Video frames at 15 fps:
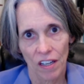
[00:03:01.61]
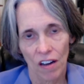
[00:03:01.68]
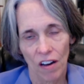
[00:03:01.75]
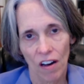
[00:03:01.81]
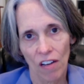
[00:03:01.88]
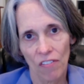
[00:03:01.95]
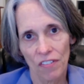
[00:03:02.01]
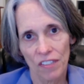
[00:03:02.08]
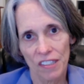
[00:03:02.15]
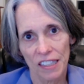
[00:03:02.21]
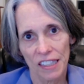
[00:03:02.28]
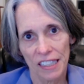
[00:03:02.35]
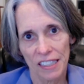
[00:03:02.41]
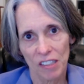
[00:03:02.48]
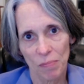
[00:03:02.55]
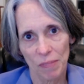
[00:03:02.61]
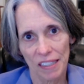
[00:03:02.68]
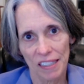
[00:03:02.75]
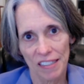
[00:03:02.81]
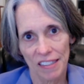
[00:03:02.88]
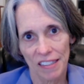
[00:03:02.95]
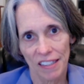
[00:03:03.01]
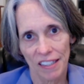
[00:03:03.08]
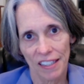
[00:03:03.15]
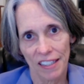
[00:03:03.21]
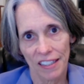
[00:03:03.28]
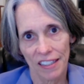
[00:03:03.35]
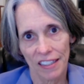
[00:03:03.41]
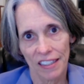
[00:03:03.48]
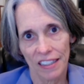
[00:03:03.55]
Often this means that they
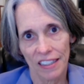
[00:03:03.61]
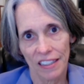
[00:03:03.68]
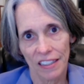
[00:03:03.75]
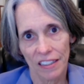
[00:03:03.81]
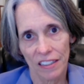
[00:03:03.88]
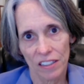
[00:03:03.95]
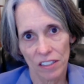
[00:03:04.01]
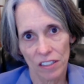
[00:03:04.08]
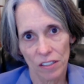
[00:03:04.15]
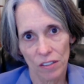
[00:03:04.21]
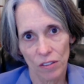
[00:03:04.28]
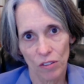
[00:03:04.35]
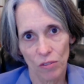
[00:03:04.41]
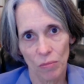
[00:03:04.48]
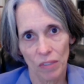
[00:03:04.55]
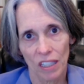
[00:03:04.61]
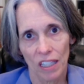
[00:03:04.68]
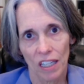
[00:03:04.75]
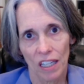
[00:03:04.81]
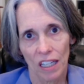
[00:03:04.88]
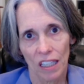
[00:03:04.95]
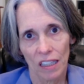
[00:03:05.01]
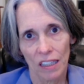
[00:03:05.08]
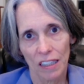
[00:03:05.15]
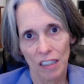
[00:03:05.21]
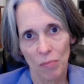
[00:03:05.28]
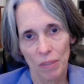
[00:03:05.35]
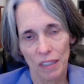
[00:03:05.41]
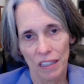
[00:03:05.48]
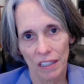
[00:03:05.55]
can consume a little
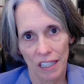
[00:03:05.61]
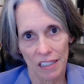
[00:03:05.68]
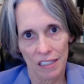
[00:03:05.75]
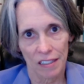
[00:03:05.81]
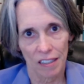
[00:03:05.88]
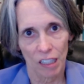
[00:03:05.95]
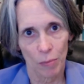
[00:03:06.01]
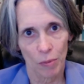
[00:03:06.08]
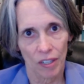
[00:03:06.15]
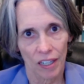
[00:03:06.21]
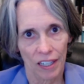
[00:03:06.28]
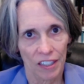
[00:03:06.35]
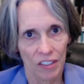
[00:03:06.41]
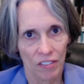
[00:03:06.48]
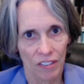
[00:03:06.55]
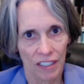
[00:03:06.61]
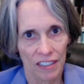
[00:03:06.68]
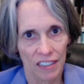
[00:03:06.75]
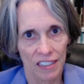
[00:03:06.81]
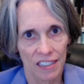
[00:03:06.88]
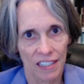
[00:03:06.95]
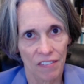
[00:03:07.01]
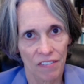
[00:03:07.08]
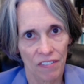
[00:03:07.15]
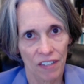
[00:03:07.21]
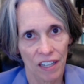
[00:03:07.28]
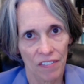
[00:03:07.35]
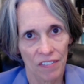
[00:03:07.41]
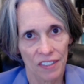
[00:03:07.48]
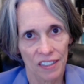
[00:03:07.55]
bit less carbohydrate, say
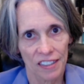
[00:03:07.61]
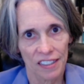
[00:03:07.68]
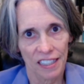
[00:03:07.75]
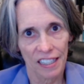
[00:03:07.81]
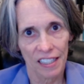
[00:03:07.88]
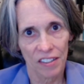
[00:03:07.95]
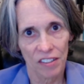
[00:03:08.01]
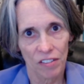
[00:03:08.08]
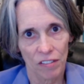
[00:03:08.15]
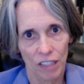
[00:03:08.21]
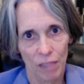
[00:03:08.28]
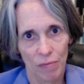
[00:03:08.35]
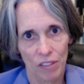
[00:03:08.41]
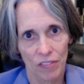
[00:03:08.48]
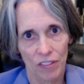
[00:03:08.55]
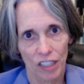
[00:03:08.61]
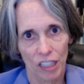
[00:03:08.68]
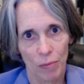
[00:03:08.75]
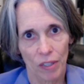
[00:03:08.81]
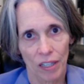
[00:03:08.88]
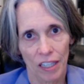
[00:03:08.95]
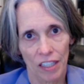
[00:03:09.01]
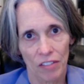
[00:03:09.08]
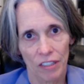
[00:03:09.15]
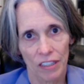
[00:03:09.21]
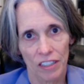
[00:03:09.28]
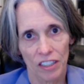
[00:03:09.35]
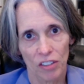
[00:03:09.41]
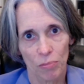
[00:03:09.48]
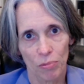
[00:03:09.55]
5 to 10 grams of
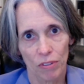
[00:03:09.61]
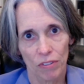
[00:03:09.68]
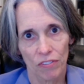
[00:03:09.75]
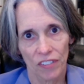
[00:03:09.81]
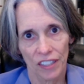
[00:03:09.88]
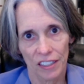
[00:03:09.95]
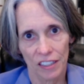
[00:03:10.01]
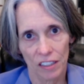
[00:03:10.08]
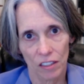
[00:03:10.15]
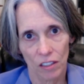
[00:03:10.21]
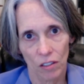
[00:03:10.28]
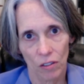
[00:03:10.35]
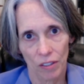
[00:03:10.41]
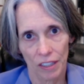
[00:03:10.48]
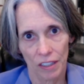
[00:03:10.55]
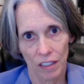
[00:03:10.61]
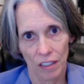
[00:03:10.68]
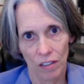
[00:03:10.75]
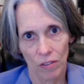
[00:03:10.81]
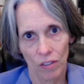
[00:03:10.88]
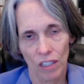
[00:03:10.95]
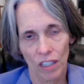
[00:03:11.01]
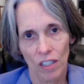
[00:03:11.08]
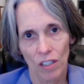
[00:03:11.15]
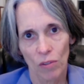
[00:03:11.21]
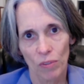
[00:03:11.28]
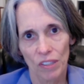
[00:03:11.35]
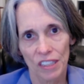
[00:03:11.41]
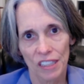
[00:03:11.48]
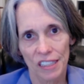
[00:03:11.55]
carbohydrate to prevent going low,
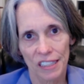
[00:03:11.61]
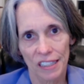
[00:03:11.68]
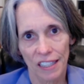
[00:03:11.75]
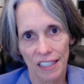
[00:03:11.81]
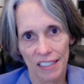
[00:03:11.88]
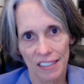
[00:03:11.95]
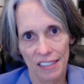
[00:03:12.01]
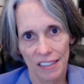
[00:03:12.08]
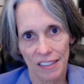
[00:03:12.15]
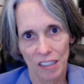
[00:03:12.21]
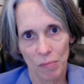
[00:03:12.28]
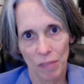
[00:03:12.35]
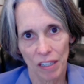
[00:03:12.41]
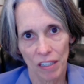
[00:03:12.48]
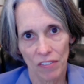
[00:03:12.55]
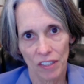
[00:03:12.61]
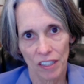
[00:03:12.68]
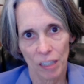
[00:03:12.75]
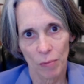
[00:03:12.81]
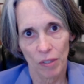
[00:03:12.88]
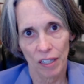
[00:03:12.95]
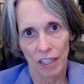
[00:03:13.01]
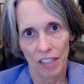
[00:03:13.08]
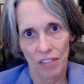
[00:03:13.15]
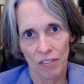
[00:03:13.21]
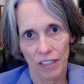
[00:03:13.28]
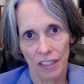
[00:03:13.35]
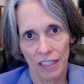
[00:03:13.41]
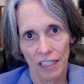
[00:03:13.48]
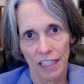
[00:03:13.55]
which is less than the amount of
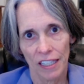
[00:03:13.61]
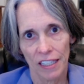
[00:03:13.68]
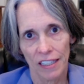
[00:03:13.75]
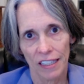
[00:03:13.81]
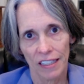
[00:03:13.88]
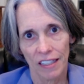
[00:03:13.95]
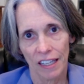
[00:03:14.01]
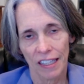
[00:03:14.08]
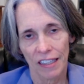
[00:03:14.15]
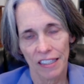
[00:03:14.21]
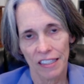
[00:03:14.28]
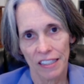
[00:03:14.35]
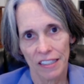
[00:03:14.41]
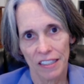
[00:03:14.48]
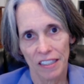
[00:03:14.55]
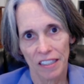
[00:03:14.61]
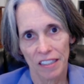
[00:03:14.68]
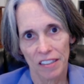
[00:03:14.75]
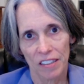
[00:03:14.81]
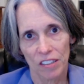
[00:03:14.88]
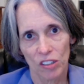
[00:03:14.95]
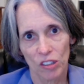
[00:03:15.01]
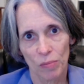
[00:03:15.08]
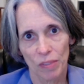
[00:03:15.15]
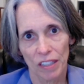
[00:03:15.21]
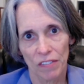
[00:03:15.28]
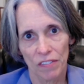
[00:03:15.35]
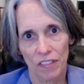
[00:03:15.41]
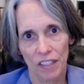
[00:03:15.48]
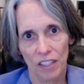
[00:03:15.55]
carbohydrate they'd likely need to consume
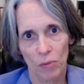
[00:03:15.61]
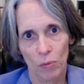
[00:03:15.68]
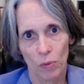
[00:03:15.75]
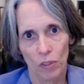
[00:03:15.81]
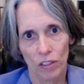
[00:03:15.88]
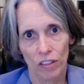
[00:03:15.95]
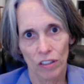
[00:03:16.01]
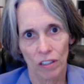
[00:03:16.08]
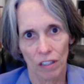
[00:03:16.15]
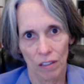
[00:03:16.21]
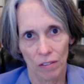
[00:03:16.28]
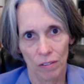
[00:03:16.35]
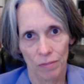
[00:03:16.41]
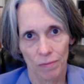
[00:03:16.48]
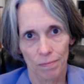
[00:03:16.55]
if they were low.